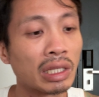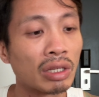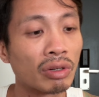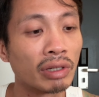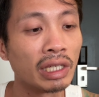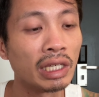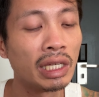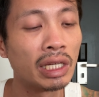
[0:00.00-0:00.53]
in their
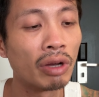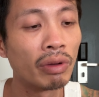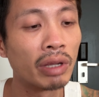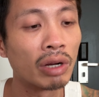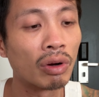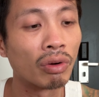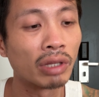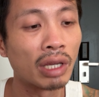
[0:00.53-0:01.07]
ego
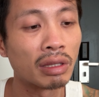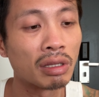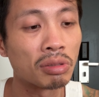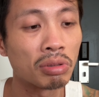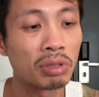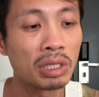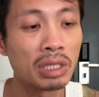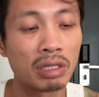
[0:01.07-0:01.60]
here or that this
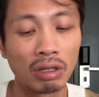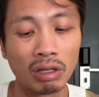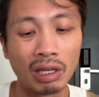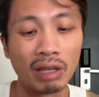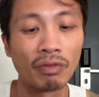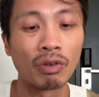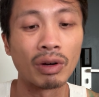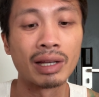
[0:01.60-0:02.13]
person's
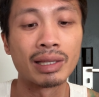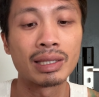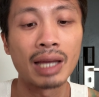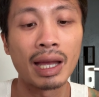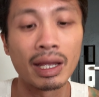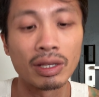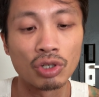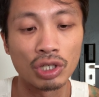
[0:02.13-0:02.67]
looking for
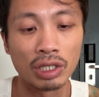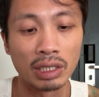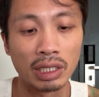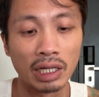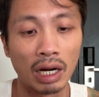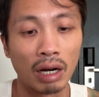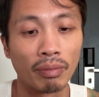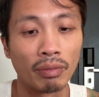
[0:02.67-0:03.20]
attention
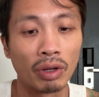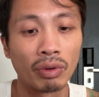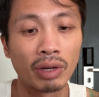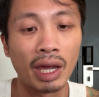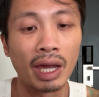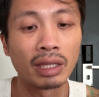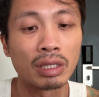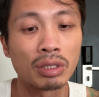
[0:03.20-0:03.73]
here,
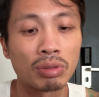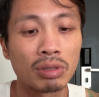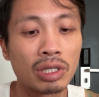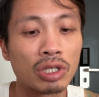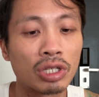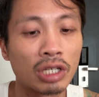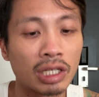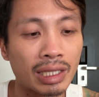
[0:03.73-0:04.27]
okay? This
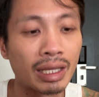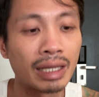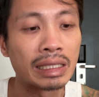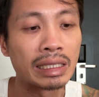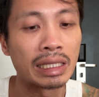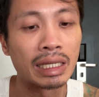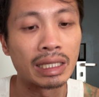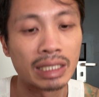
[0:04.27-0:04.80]
person just likes
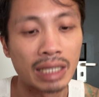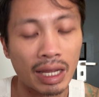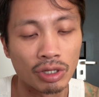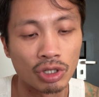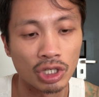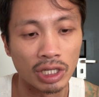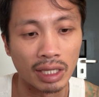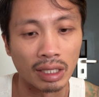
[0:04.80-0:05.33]
the
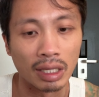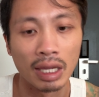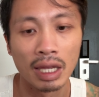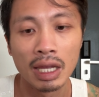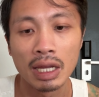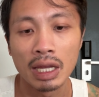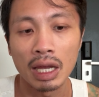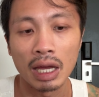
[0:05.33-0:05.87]
attention.
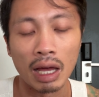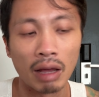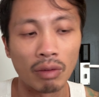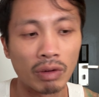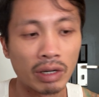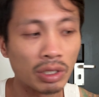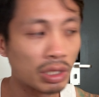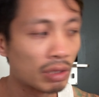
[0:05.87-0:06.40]
Uh,
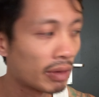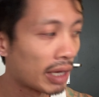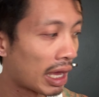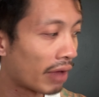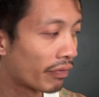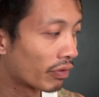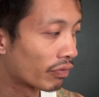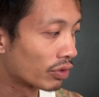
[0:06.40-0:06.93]
what else do we
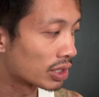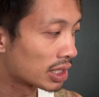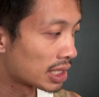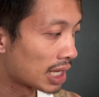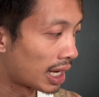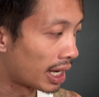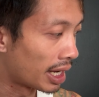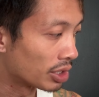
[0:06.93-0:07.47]
have for, for
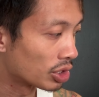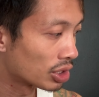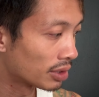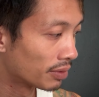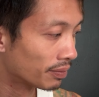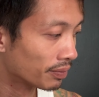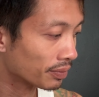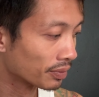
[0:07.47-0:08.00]
Sag?
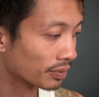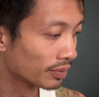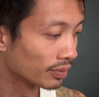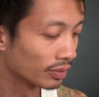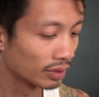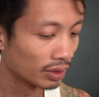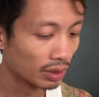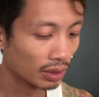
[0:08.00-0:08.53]

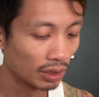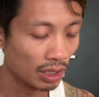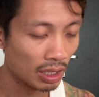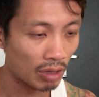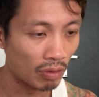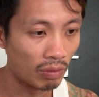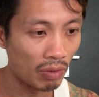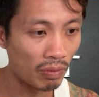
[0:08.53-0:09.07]

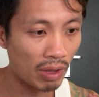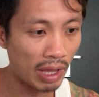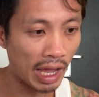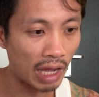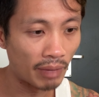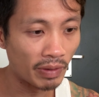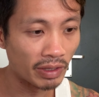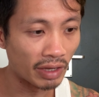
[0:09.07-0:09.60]
What will
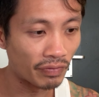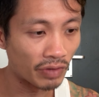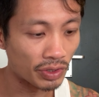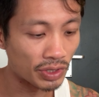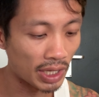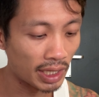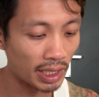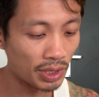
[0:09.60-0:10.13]
happen if
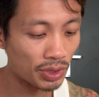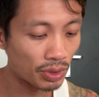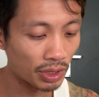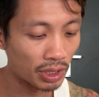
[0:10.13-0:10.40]
there's any sort